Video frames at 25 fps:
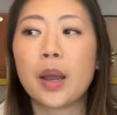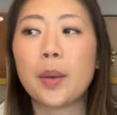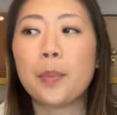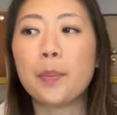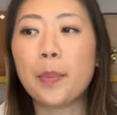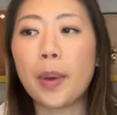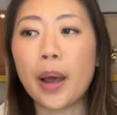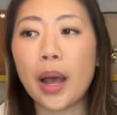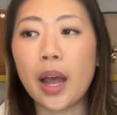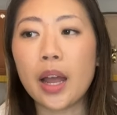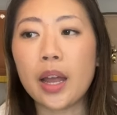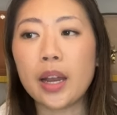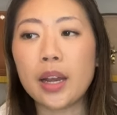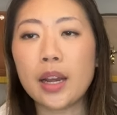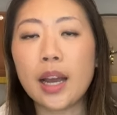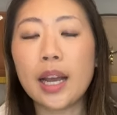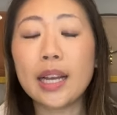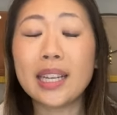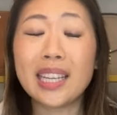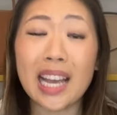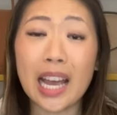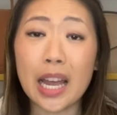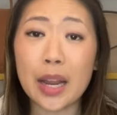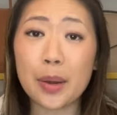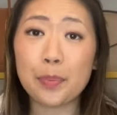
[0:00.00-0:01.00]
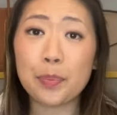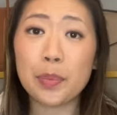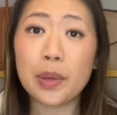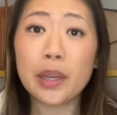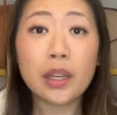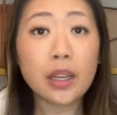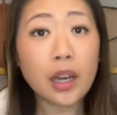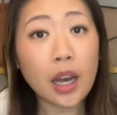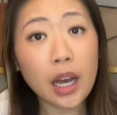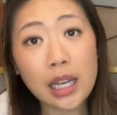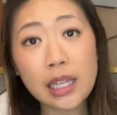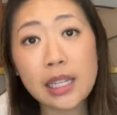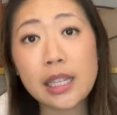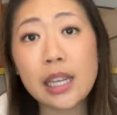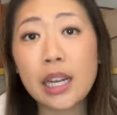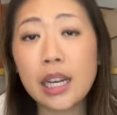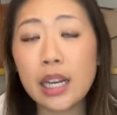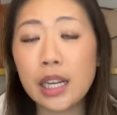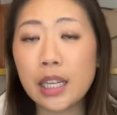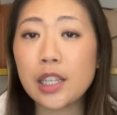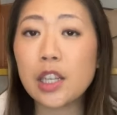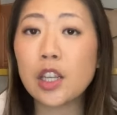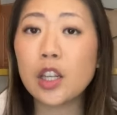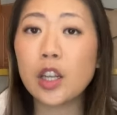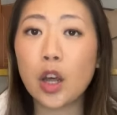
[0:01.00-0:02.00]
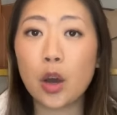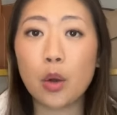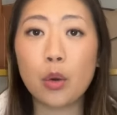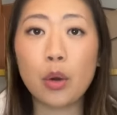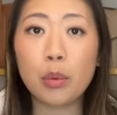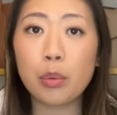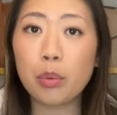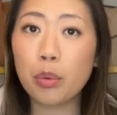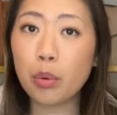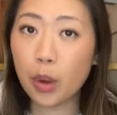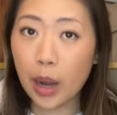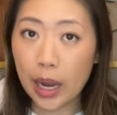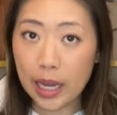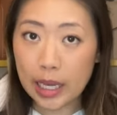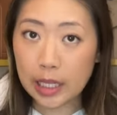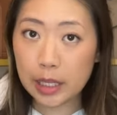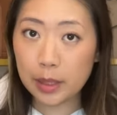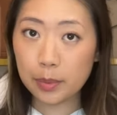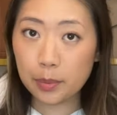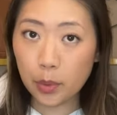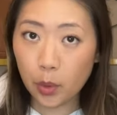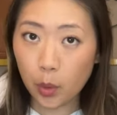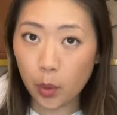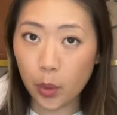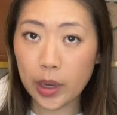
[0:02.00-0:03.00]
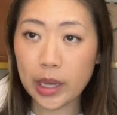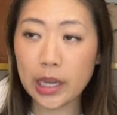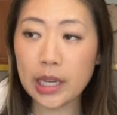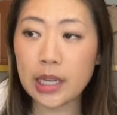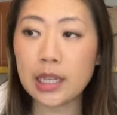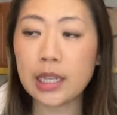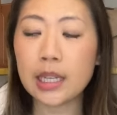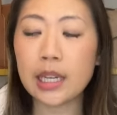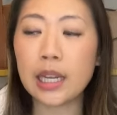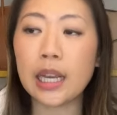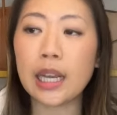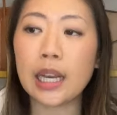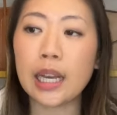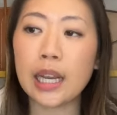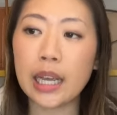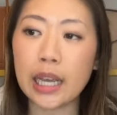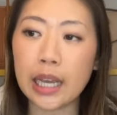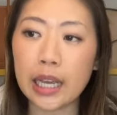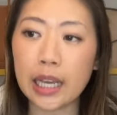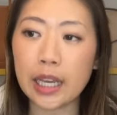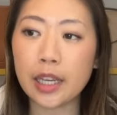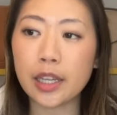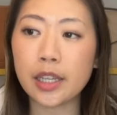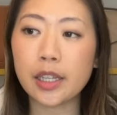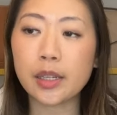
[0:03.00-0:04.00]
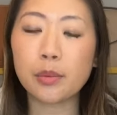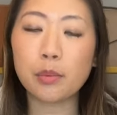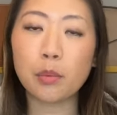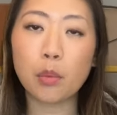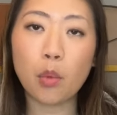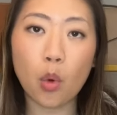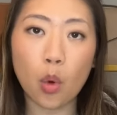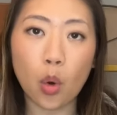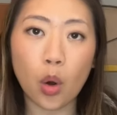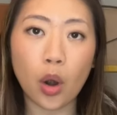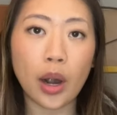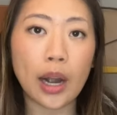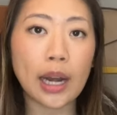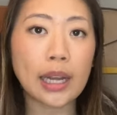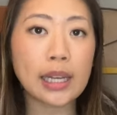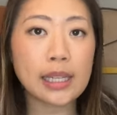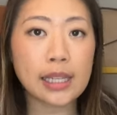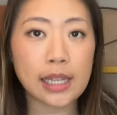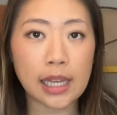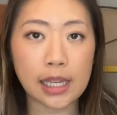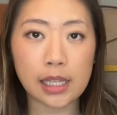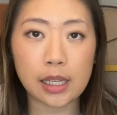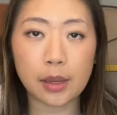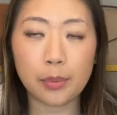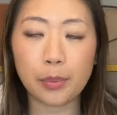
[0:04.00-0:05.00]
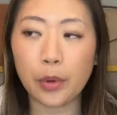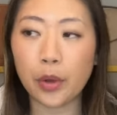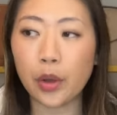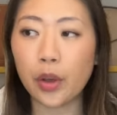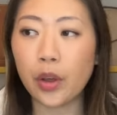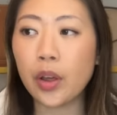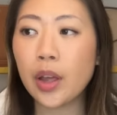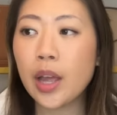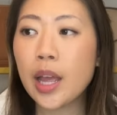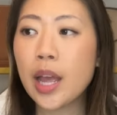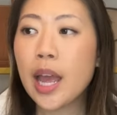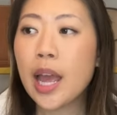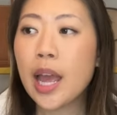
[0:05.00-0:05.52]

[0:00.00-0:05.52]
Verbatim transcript: But again, because it is a lower price point, it is more accessible